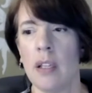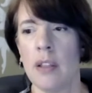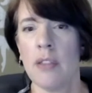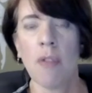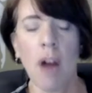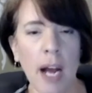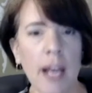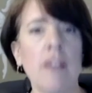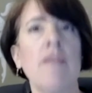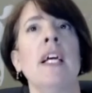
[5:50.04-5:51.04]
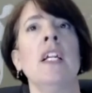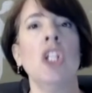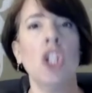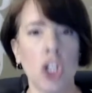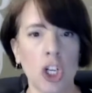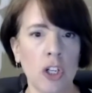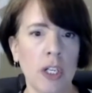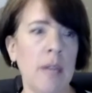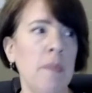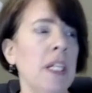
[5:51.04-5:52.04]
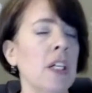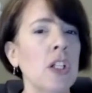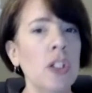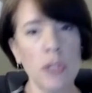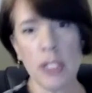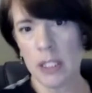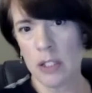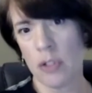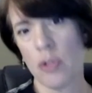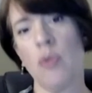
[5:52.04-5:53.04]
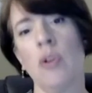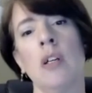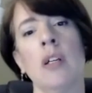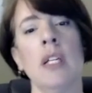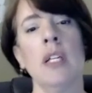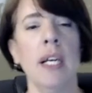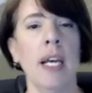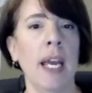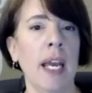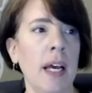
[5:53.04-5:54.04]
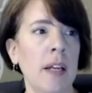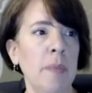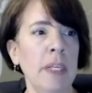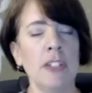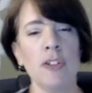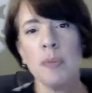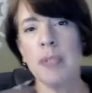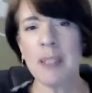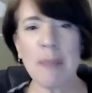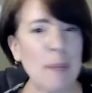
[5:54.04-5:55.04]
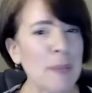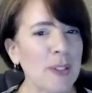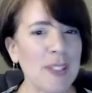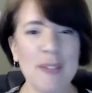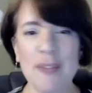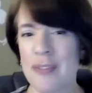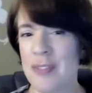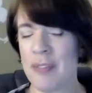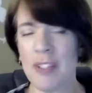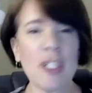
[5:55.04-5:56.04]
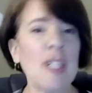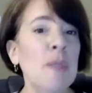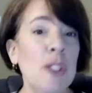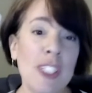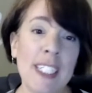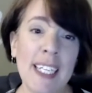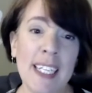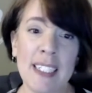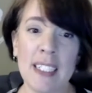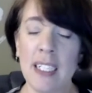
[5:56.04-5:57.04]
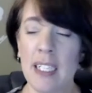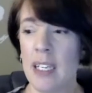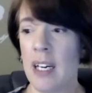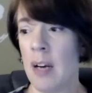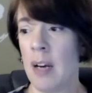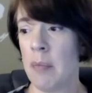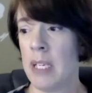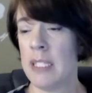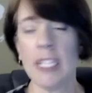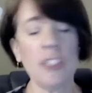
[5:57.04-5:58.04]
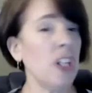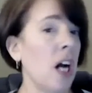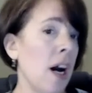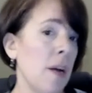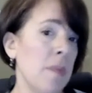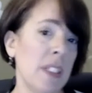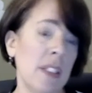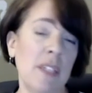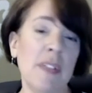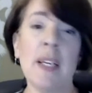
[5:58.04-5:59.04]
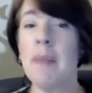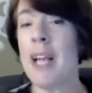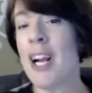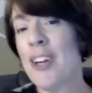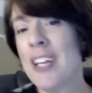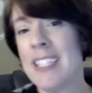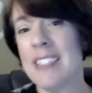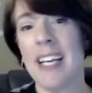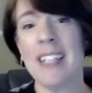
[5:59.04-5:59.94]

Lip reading: thrive and learn and be included in school and be contributing members of their community, and get jobs and even get married, and